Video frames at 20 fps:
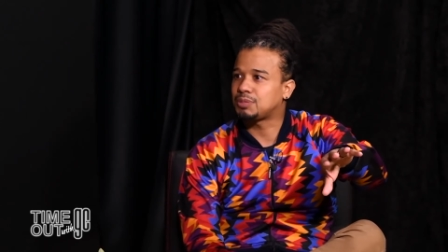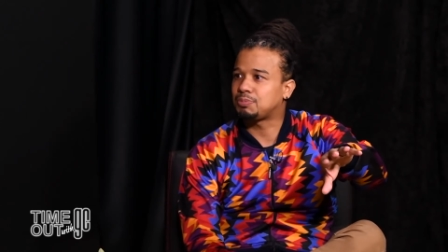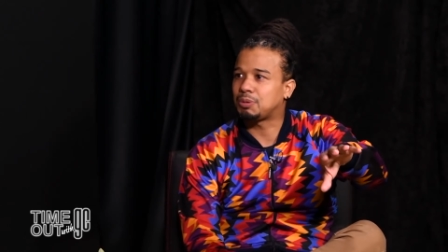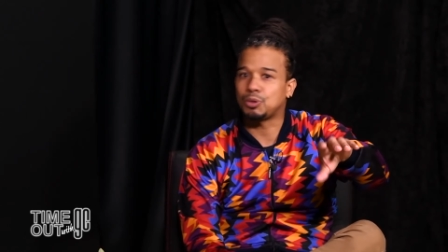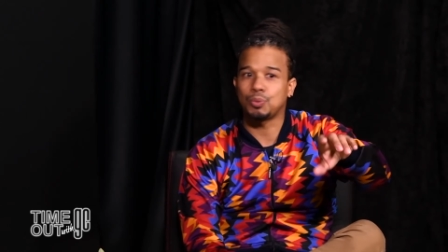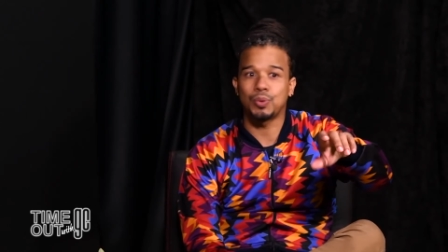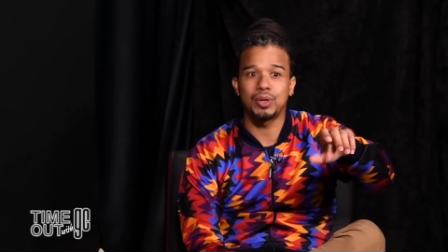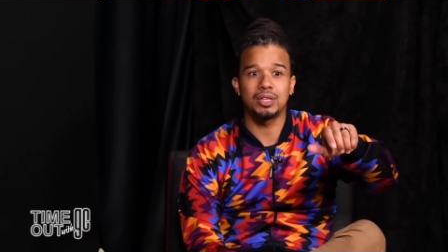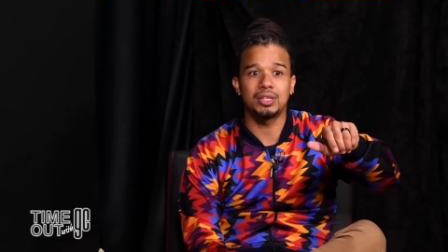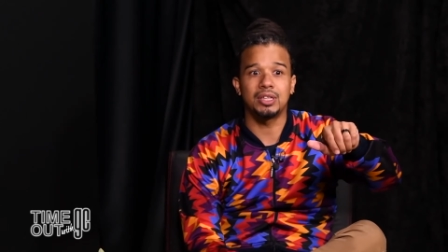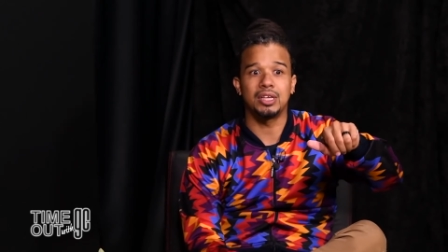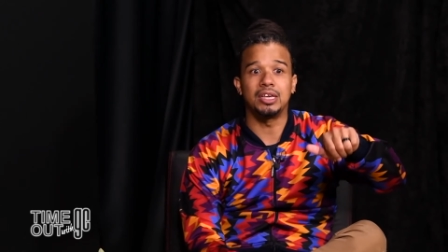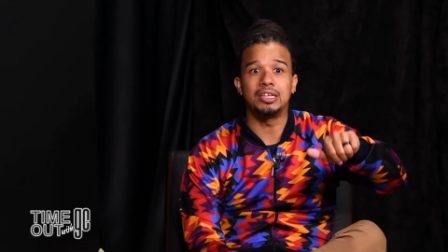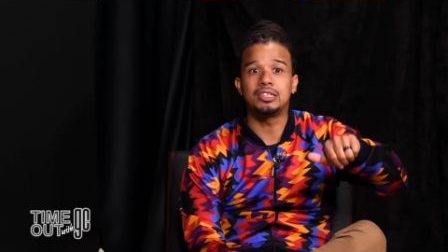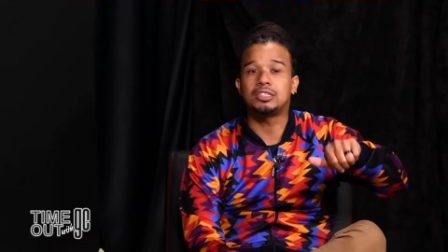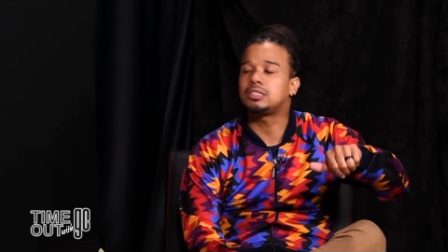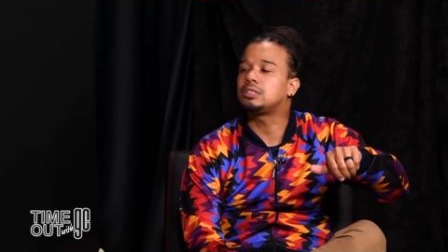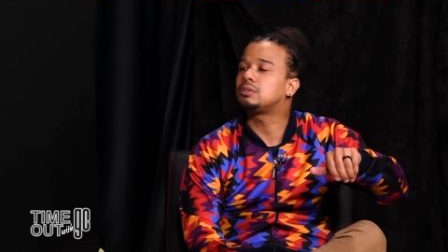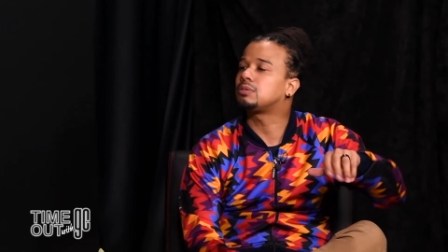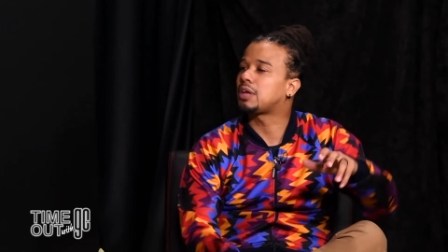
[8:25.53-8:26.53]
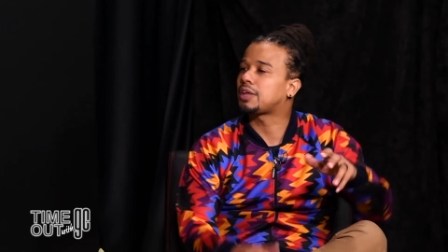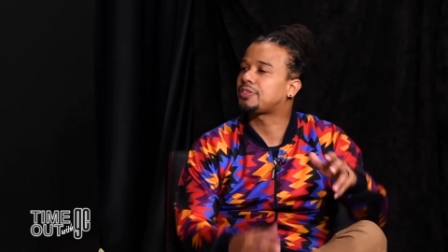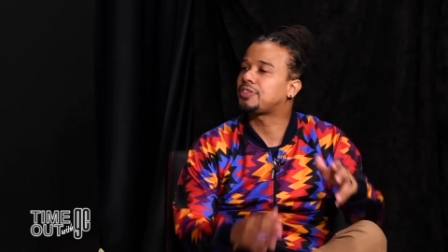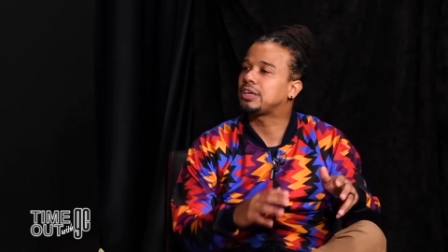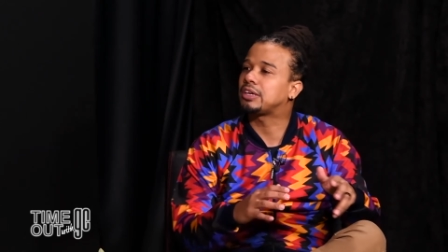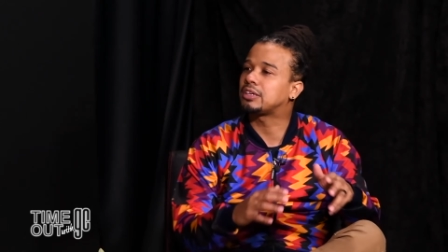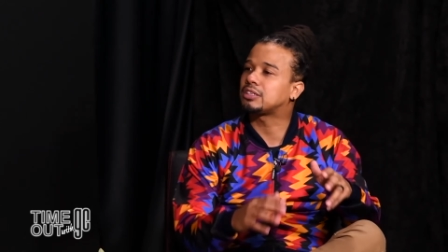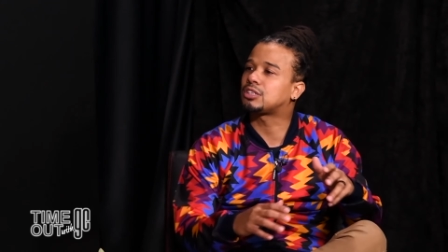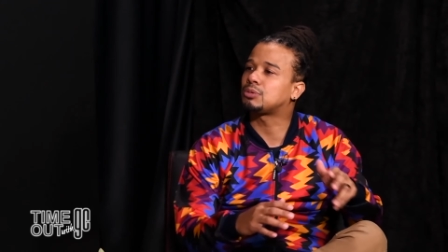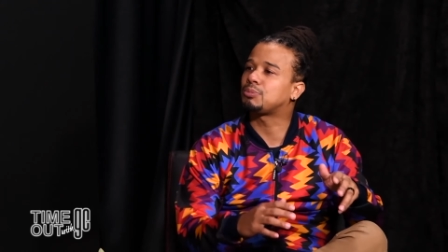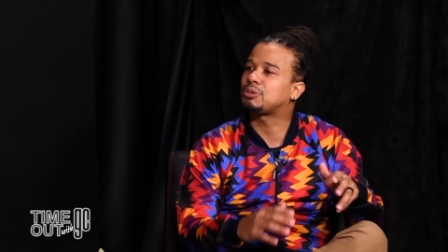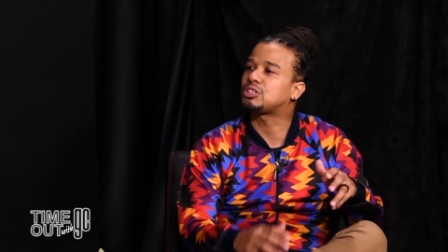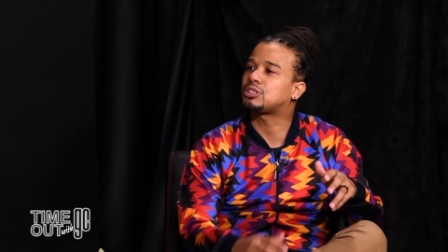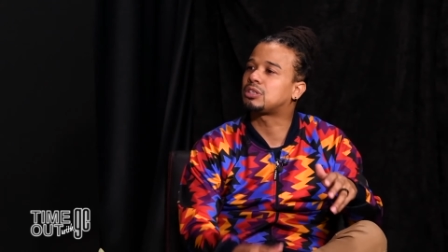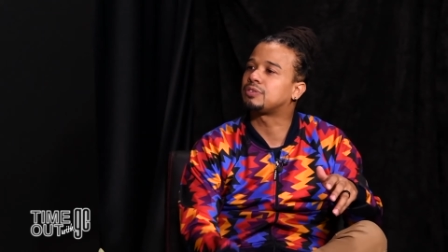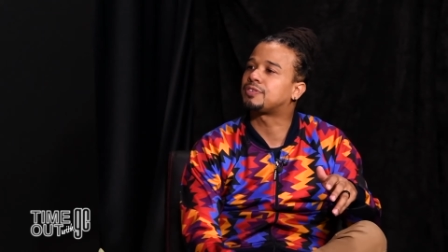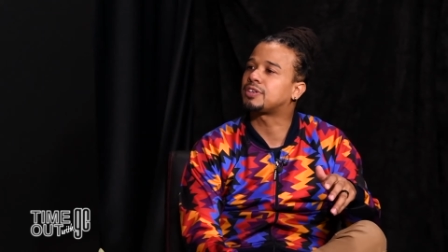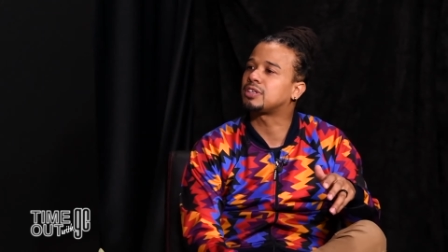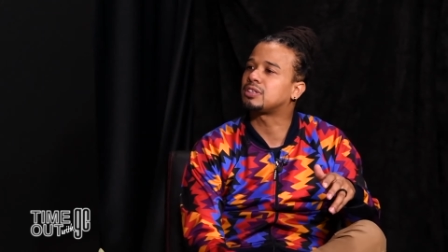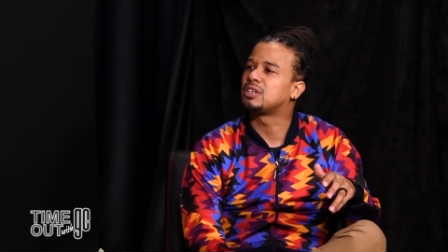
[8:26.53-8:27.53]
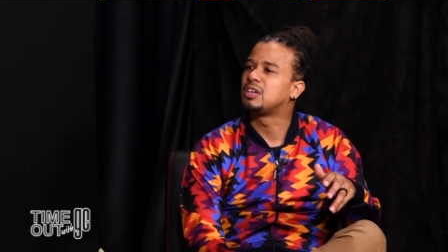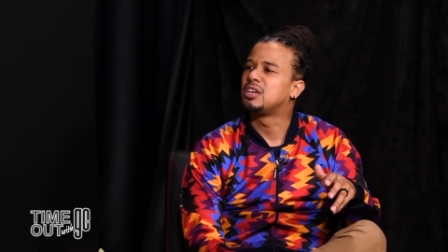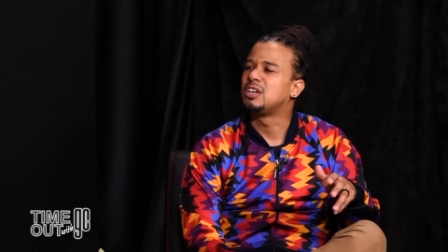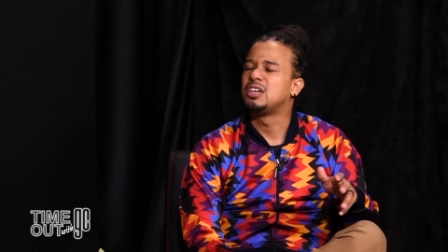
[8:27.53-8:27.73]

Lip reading: but when it hits you, I think it's so much different.